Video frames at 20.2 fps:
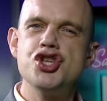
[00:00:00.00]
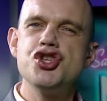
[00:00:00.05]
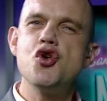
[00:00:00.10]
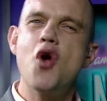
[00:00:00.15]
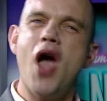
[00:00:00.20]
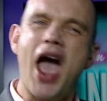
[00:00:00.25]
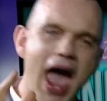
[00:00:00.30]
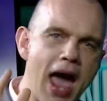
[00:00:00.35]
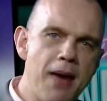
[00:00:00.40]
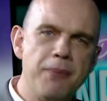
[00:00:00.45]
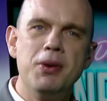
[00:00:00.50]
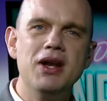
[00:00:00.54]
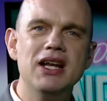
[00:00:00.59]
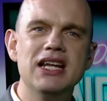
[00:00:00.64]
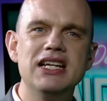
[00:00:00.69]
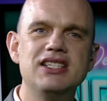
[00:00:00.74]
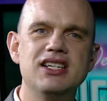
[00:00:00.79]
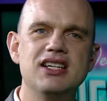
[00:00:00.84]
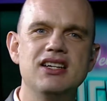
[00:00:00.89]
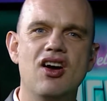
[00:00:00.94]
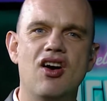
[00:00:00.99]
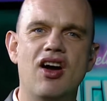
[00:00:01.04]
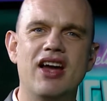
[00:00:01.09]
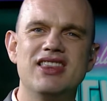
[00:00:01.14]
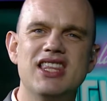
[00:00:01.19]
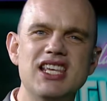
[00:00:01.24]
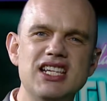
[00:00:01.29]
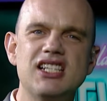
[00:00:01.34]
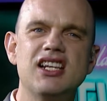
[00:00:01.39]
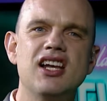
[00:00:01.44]
you happily deny
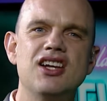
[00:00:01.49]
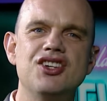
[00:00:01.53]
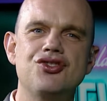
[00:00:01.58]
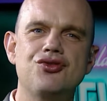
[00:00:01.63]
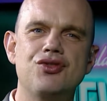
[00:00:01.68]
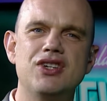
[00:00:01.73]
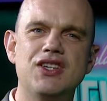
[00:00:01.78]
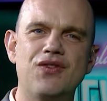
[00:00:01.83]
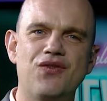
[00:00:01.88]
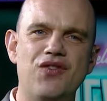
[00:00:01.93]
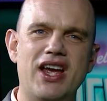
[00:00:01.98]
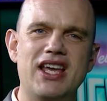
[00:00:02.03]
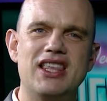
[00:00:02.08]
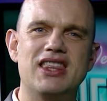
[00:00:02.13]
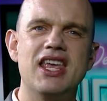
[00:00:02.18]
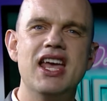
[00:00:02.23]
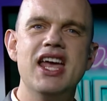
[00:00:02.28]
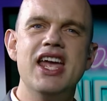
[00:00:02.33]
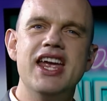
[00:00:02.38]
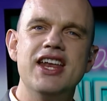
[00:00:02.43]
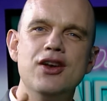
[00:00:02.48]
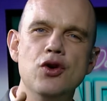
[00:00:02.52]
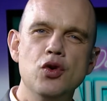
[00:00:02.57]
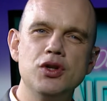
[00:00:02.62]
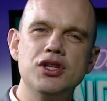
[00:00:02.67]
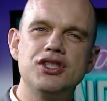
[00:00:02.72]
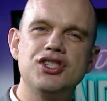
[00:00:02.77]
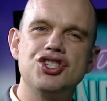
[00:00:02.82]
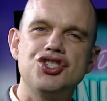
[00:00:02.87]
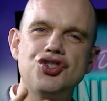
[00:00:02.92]
this country's faith in
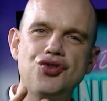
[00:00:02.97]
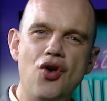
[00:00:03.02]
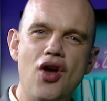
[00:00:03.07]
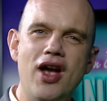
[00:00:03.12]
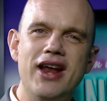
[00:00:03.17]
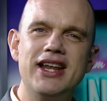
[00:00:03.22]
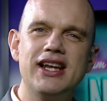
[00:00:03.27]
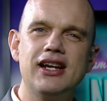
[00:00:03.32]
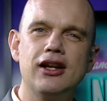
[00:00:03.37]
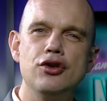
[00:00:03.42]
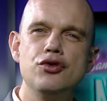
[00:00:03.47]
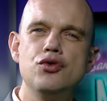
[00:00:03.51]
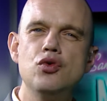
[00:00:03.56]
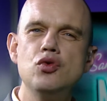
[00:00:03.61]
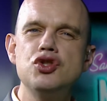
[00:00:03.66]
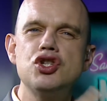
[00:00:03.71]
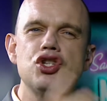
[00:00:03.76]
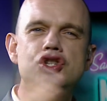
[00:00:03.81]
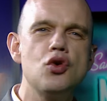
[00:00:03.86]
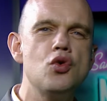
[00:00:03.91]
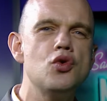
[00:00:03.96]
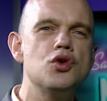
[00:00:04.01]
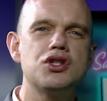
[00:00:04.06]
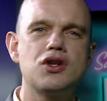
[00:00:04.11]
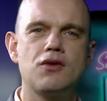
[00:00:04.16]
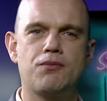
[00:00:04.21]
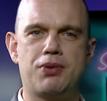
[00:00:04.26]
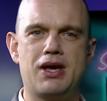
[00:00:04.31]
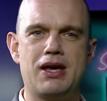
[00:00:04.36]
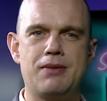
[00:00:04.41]
order to try and include all sorts
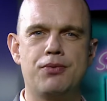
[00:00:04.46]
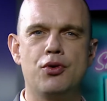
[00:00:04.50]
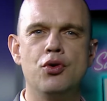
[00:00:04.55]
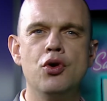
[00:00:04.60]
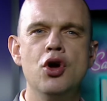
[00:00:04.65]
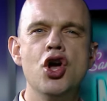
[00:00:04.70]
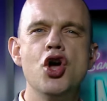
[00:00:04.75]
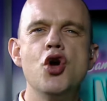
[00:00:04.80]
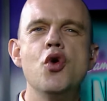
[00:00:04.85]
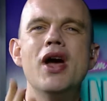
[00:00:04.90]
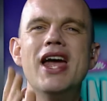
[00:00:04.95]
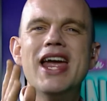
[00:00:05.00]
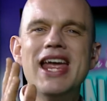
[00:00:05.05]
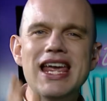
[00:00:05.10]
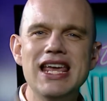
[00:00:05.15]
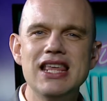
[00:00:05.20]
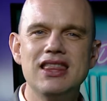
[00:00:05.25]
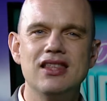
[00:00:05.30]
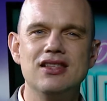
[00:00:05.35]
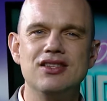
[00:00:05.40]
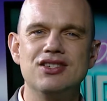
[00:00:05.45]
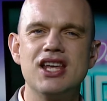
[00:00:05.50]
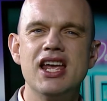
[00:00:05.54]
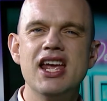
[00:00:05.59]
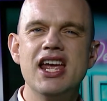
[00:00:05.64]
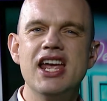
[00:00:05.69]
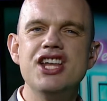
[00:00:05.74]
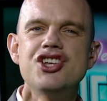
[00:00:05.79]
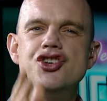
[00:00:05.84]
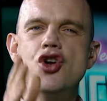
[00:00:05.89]
of people who are heathens
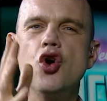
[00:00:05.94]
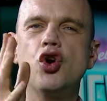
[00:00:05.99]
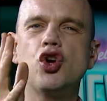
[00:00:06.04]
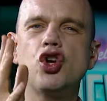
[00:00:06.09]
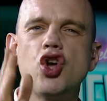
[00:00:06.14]
in your